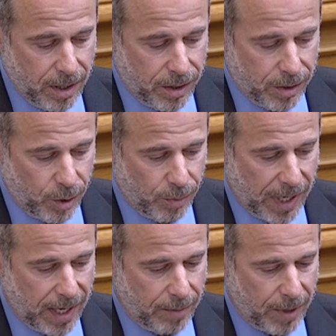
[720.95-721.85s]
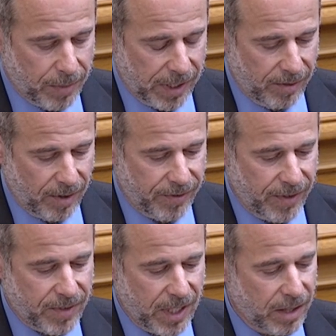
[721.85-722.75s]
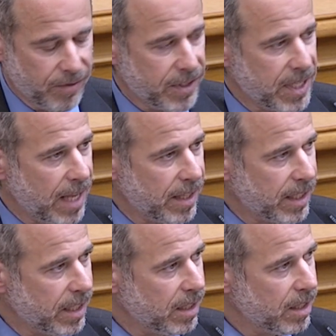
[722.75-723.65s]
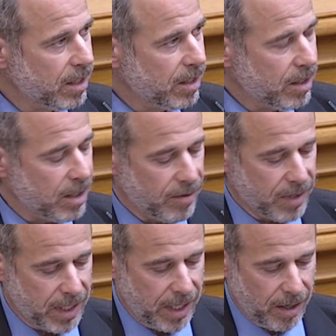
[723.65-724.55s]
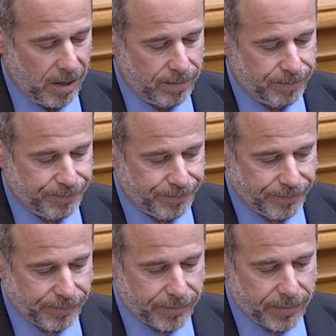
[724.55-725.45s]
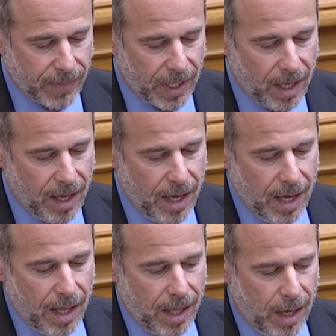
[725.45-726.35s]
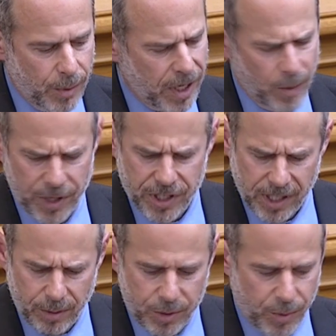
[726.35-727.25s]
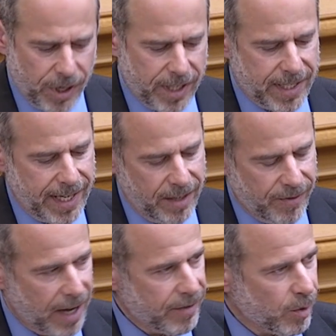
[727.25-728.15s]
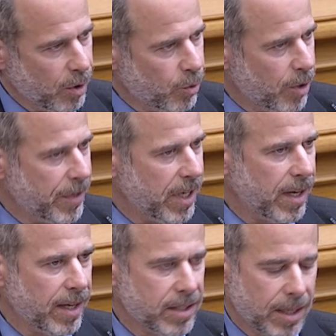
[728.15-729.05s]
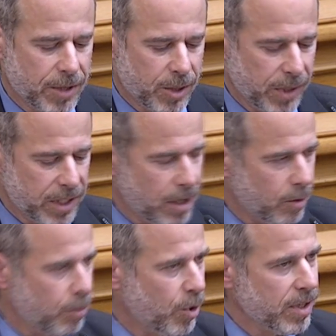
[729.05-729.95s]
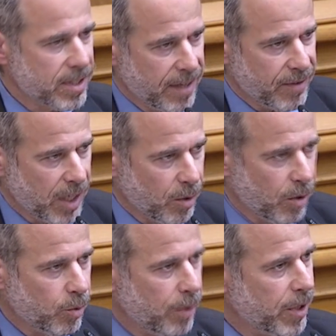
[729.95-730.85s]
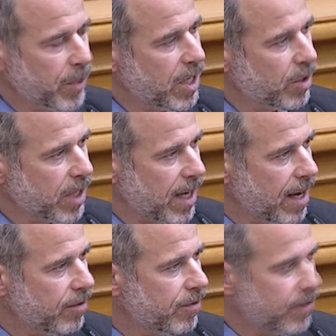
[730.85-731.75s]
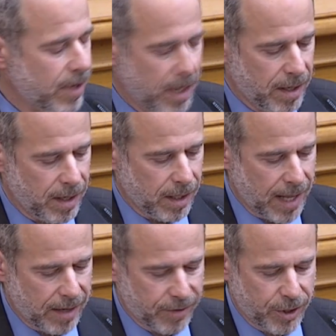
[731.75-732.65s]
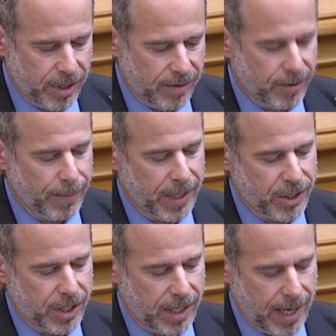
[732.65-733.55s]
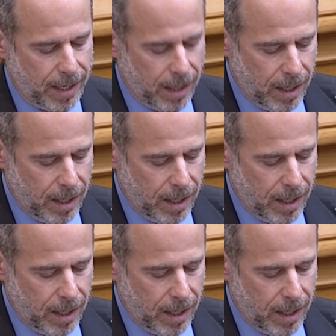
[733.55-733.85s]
so it became, I believe, our 15th fatality of the year. We originally was reported as an 85-year-old woman. I subsequently saw a report as a 70-year-old woman. We don't yet have a lot of good information yet.